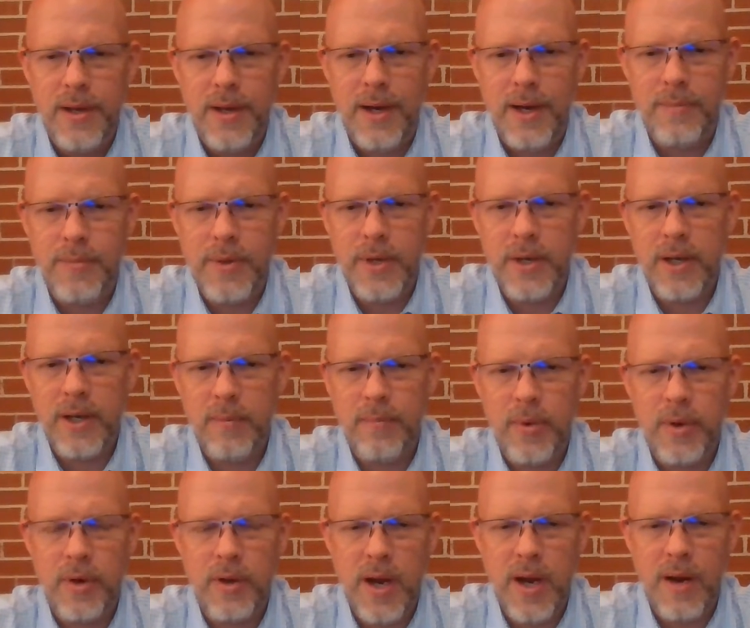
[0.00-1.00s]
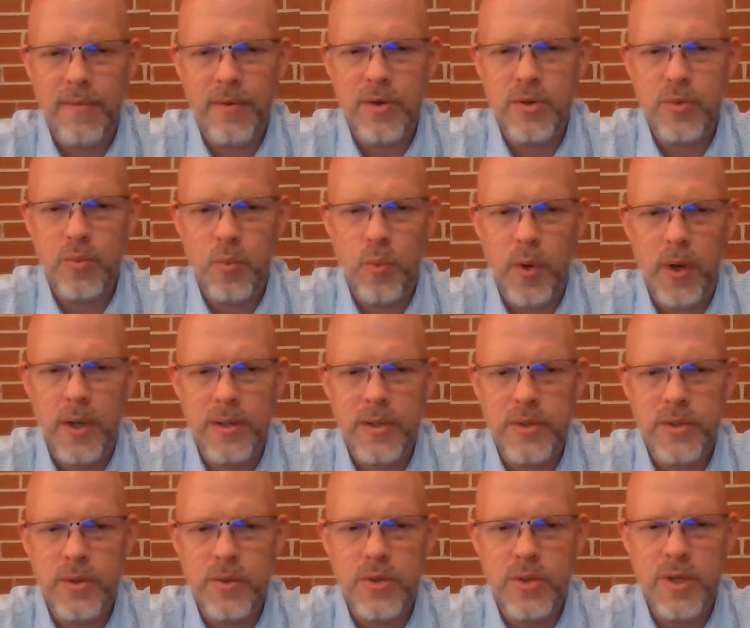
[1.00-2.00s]
I pick up on average 1 to
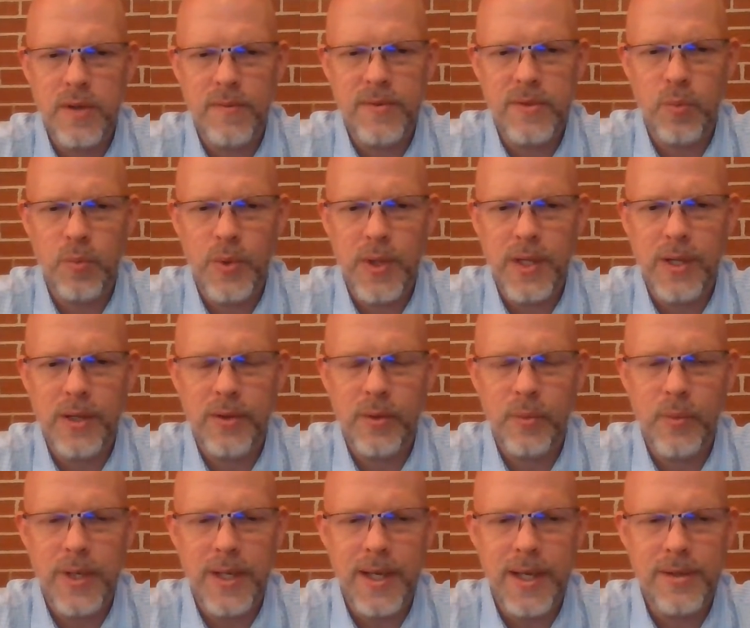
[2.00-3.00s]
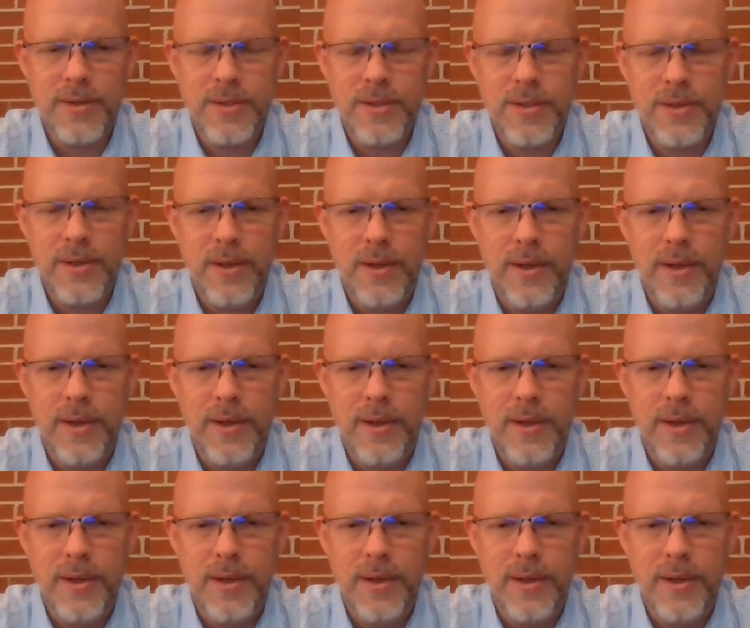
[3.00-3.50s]
2 shifts a week on the weekends.